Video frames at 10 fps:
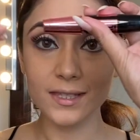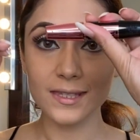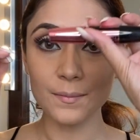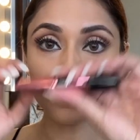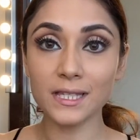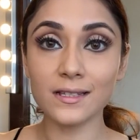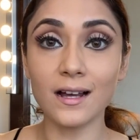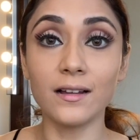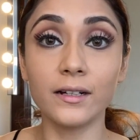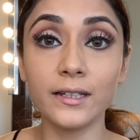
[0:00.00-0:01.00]
Some
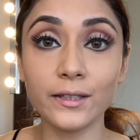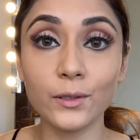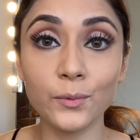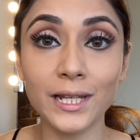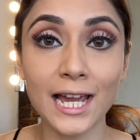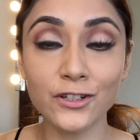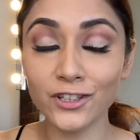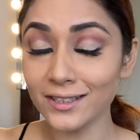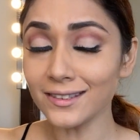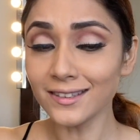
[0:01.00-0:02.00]
mascara in the lower
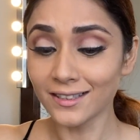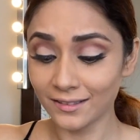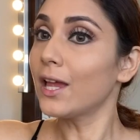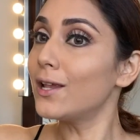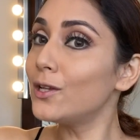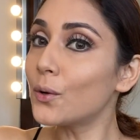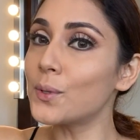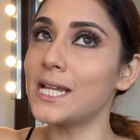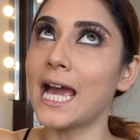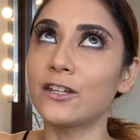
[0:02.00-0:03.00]
lashes. Lower
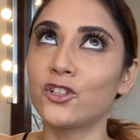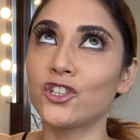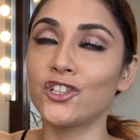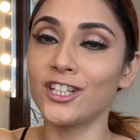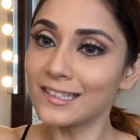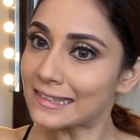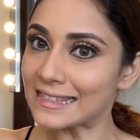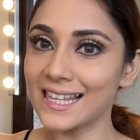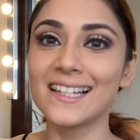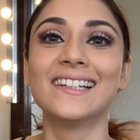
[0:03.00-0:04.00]
lashes.
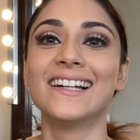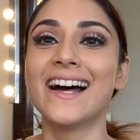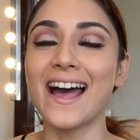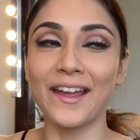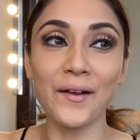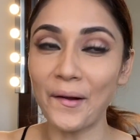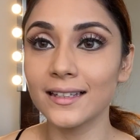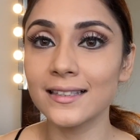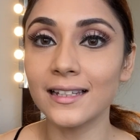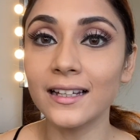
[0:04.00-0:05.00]

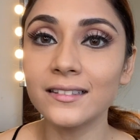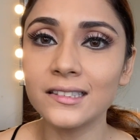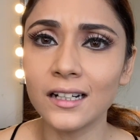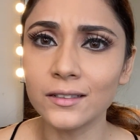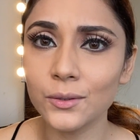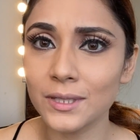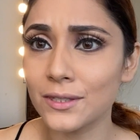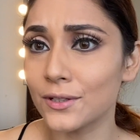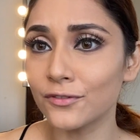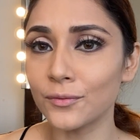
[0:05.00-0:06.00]
It's like a tongue
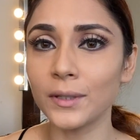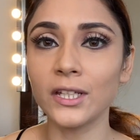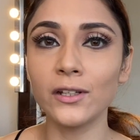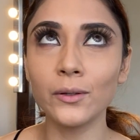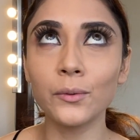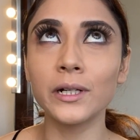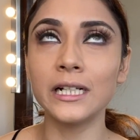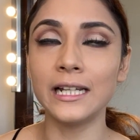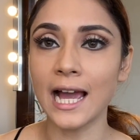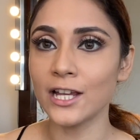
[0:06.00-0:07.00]
twister for me. Lower
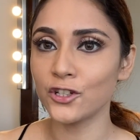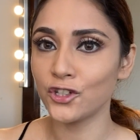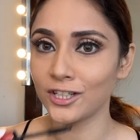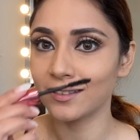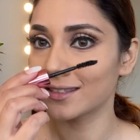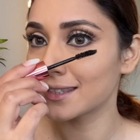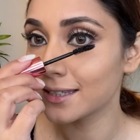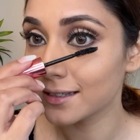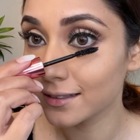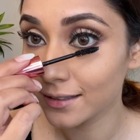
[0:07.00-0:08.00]
lashes.
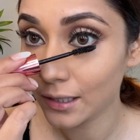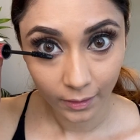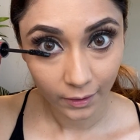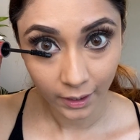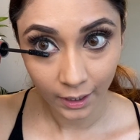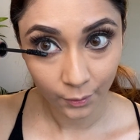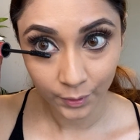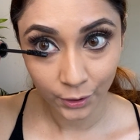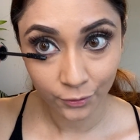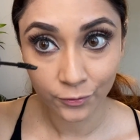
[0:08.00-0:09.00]
How
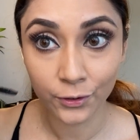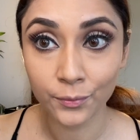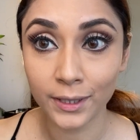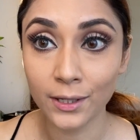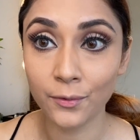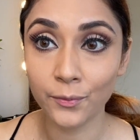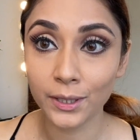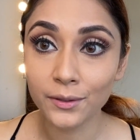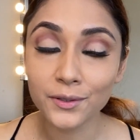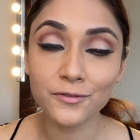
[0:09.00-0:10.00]
many of you make
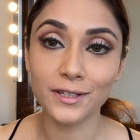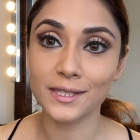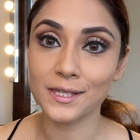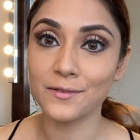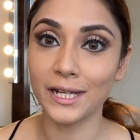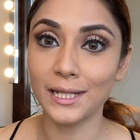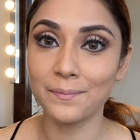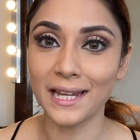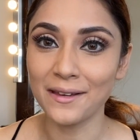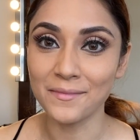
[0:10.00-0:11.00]
weird faces while
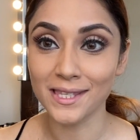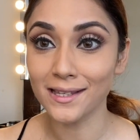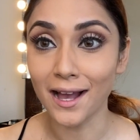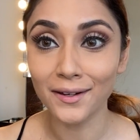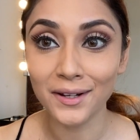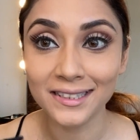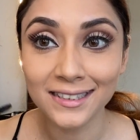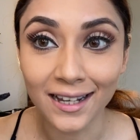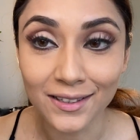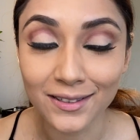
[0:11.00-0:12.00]
applying mascara and
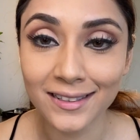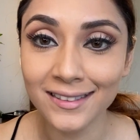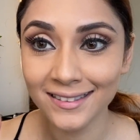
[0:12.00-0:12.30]
kajal?